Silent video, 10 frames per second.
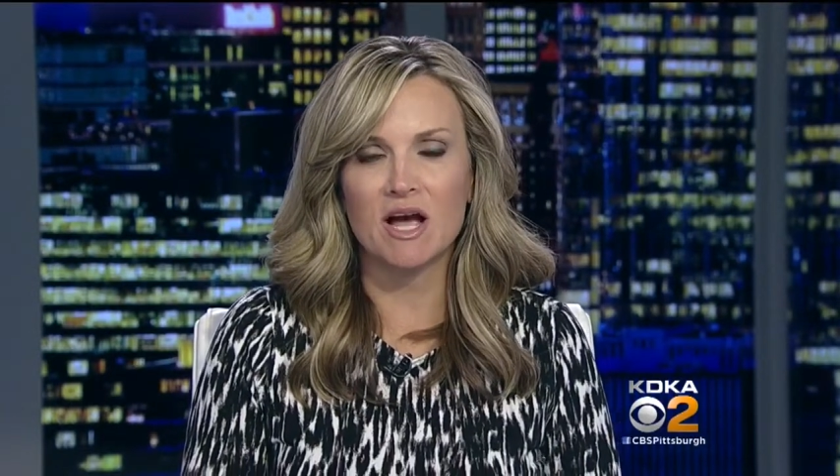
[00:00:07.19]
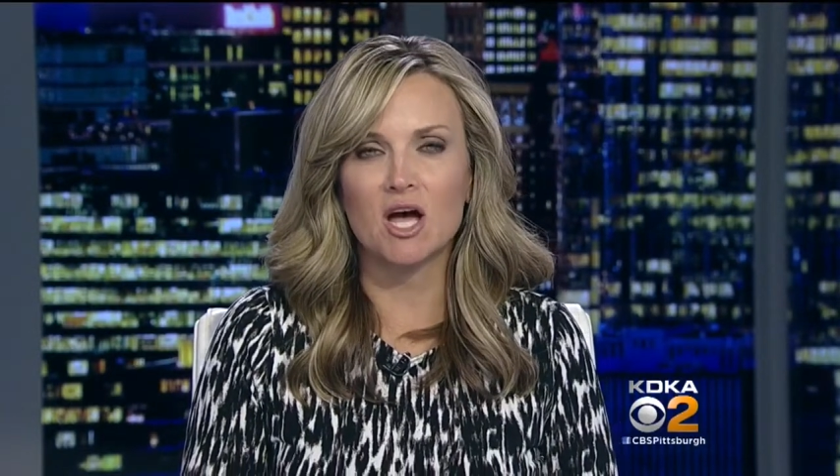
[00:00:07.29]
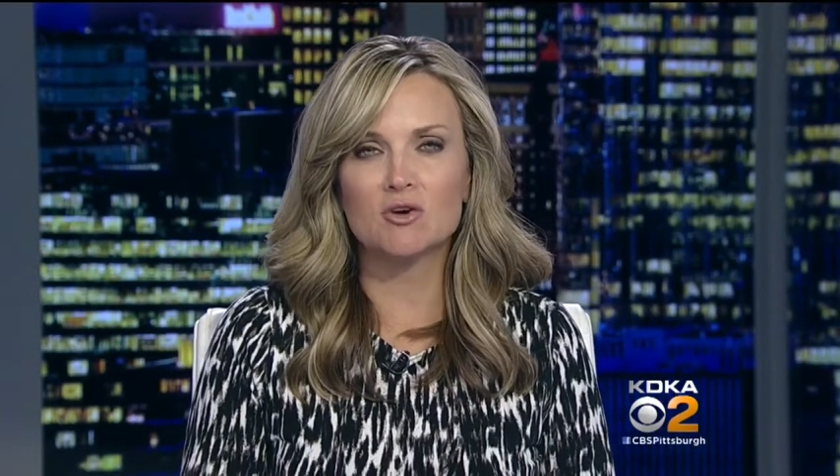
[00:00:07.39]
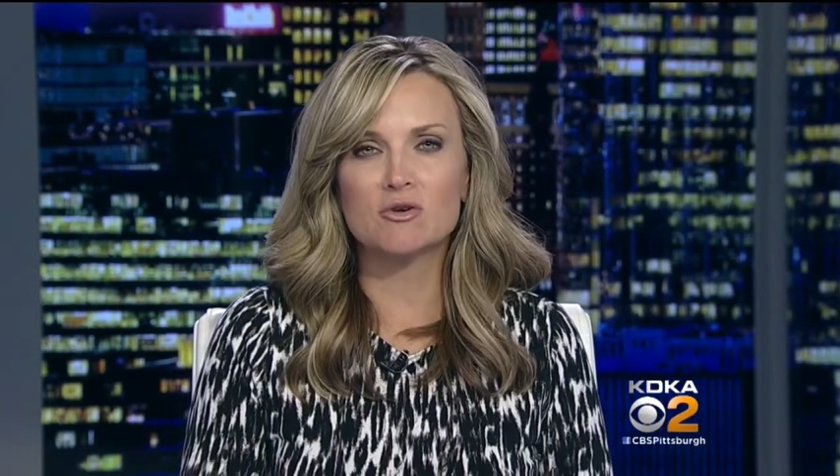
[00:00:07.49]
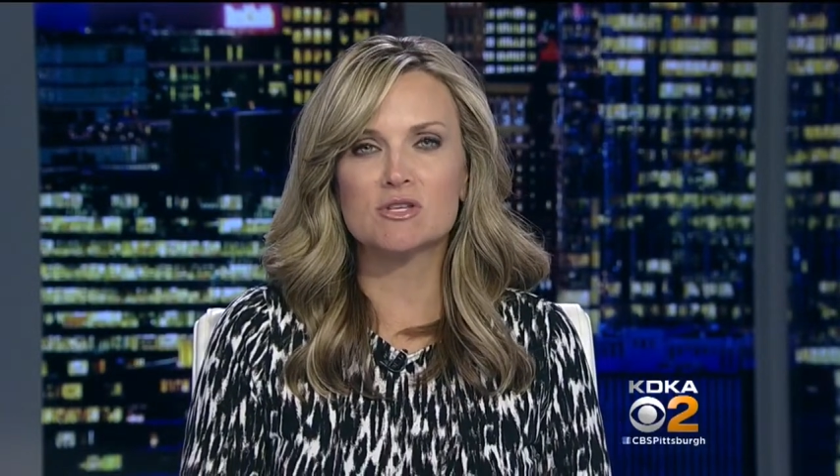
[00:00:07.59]

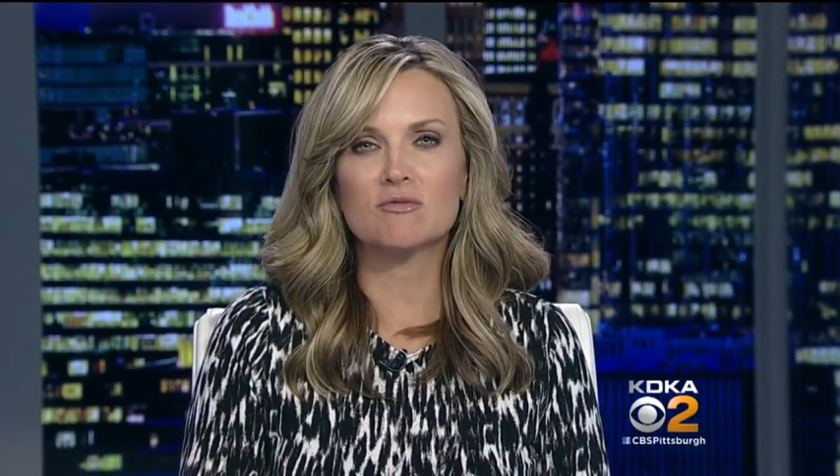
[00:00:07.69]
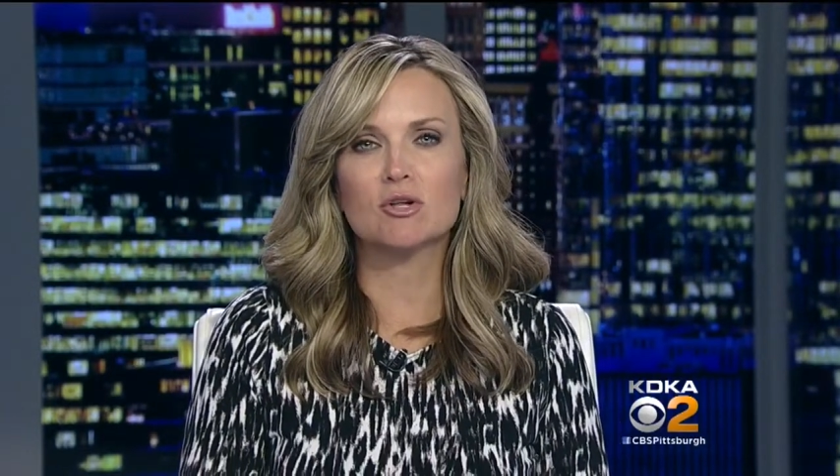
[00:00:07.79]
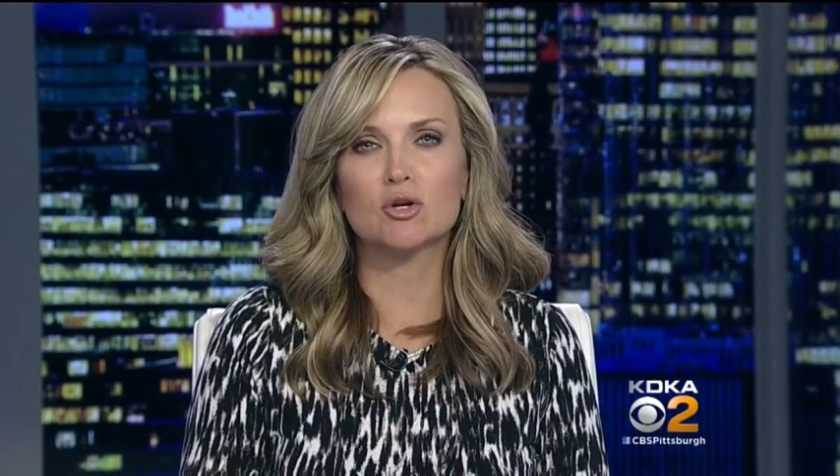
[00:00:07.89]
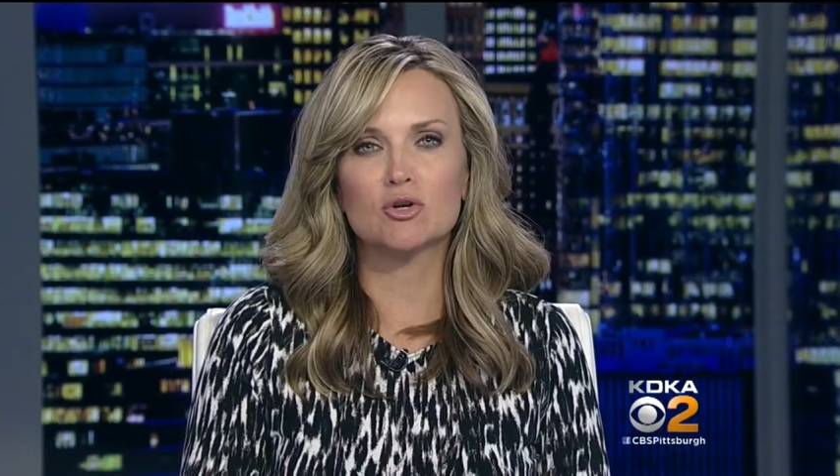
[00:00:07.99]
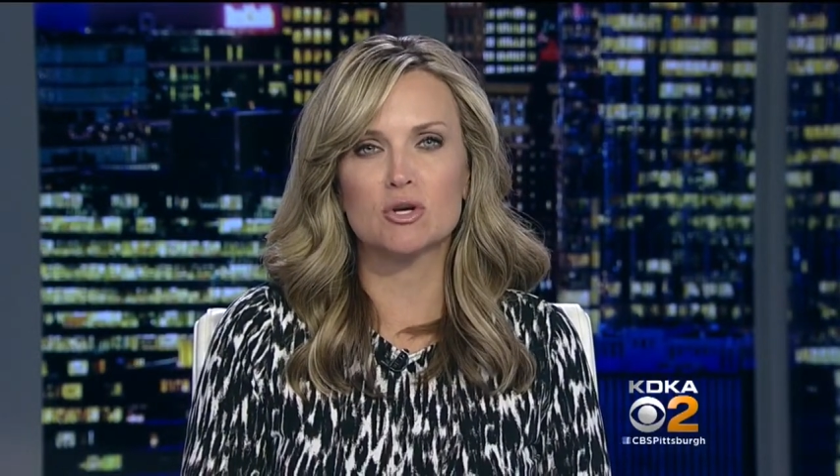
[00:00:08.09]
hundreds
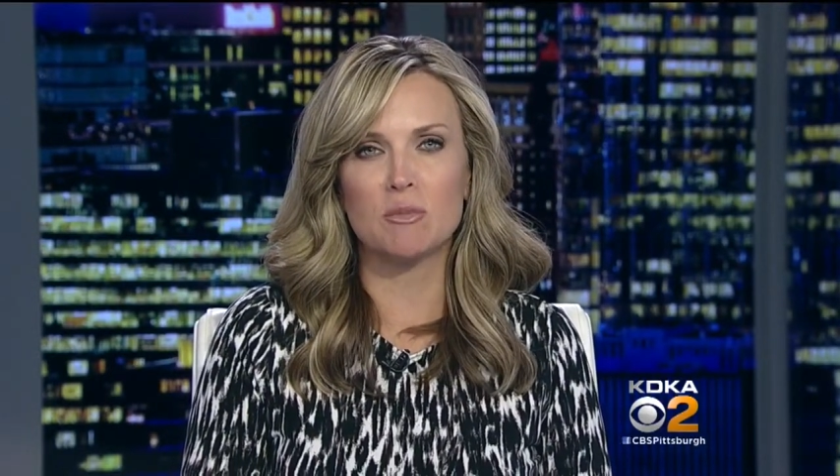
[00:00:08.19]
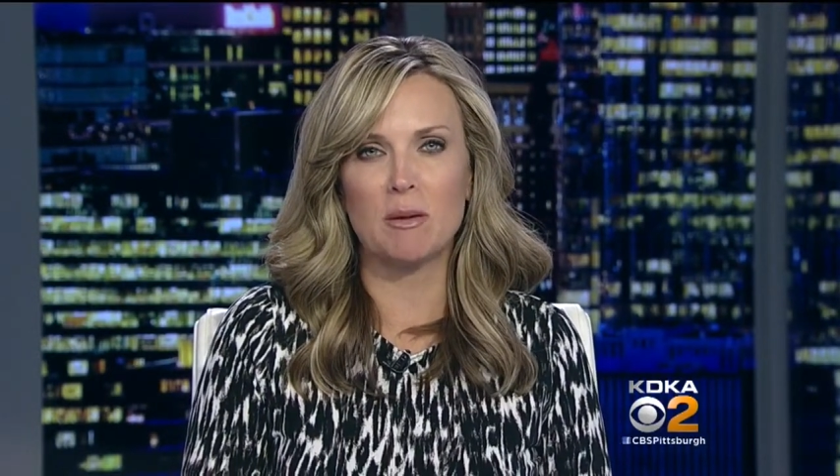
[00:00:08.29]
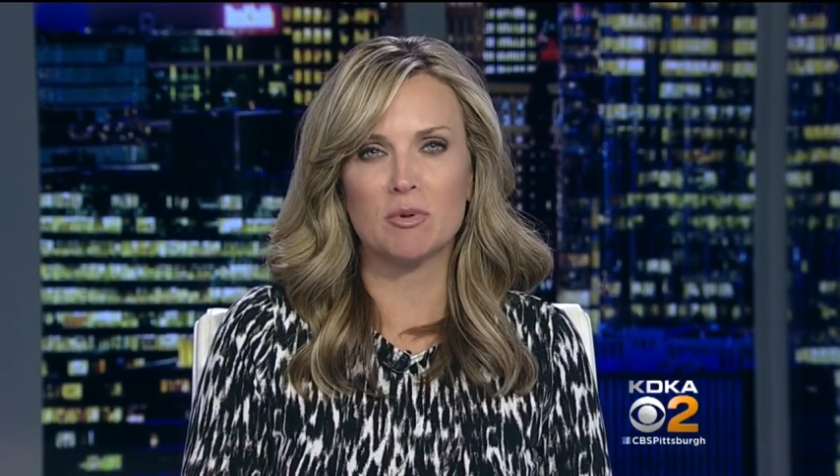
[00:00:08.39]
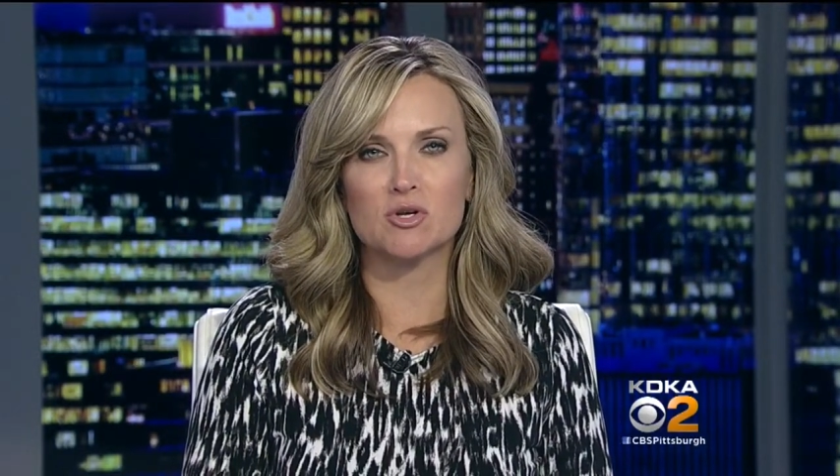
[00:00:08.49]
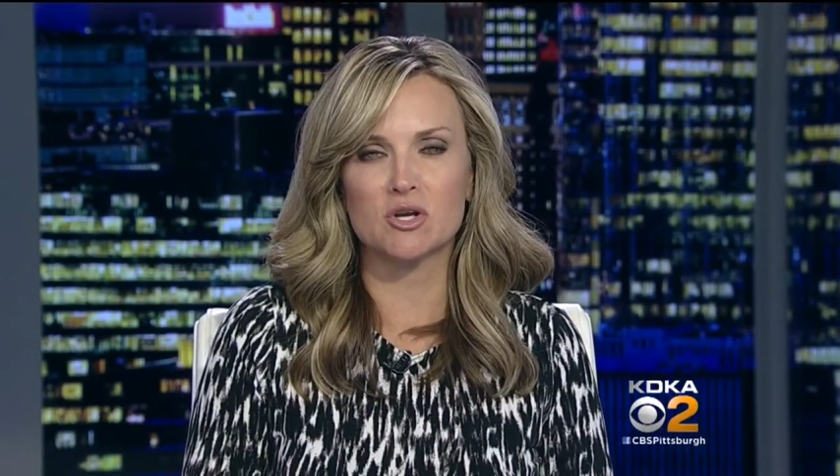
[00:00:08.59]
of clergy
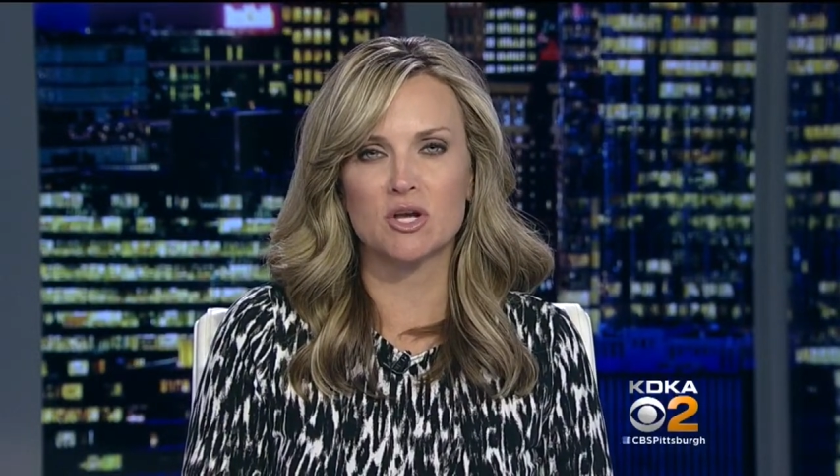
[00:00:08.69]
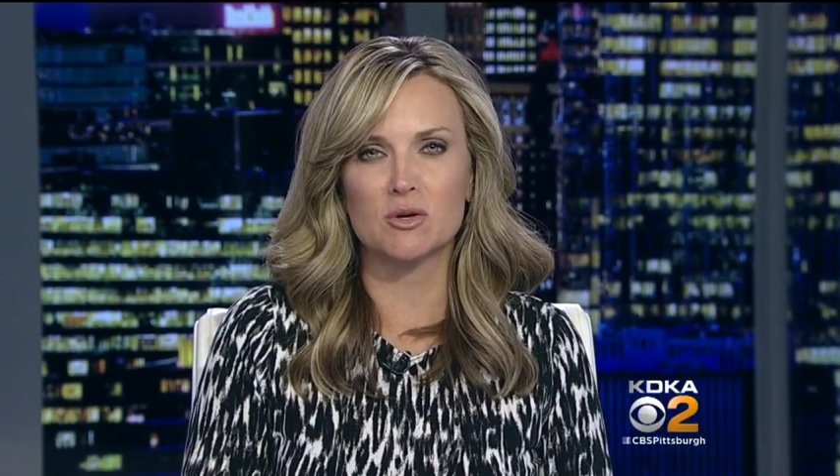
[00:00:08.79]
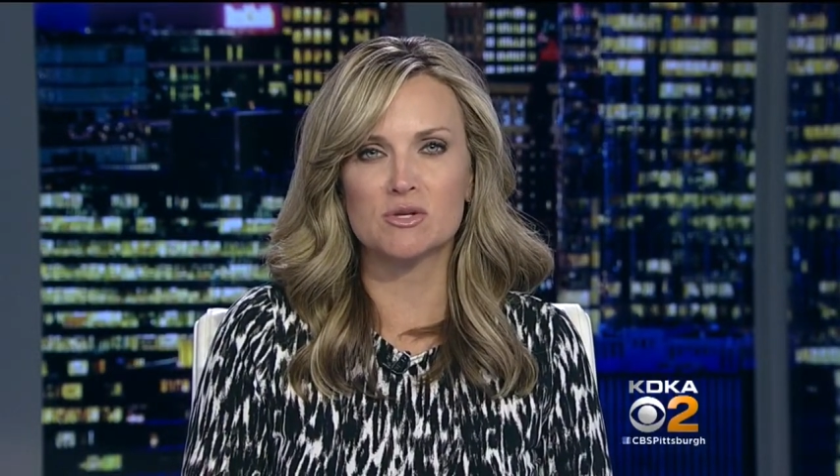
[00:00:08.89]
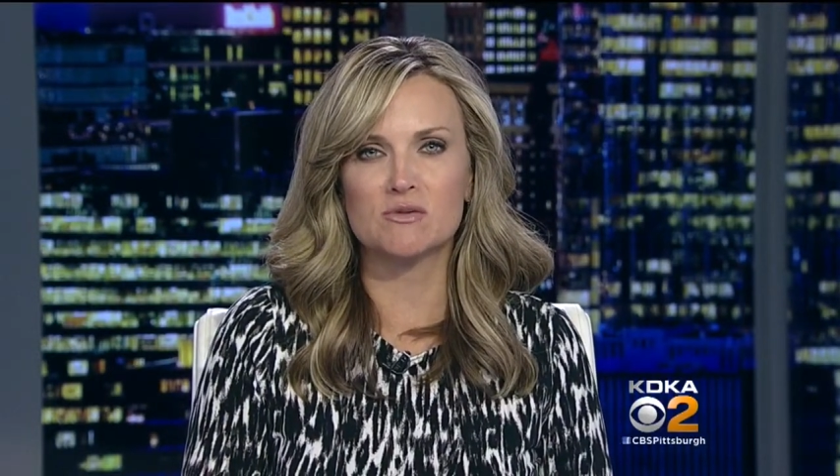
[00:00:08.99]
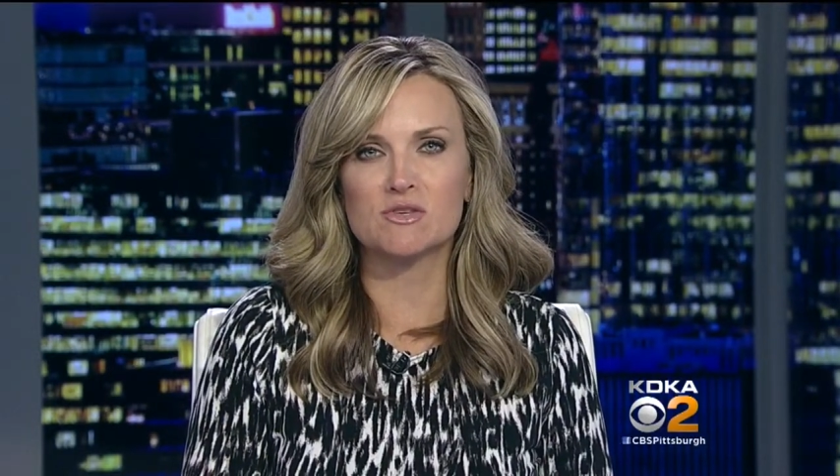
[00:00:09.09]
members accused